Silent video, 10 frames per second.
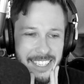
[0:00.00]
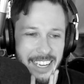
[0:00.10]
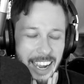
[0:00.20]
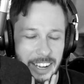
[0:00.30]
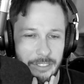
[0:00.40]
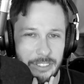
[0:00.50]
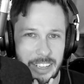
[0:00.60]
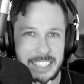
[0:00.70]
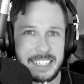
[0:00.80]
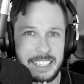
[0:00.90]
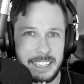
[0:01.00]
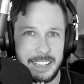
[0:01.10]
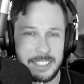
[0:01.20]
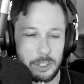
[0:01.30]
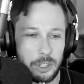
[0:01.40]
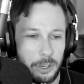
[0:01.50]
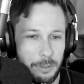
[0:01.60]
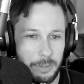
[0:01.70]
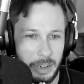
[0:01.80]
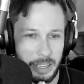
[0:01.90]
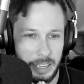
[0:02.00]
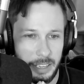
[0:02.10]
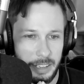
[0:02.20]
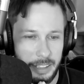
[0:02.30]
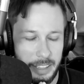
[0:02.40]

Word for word: It's kind of it's it's a little funny.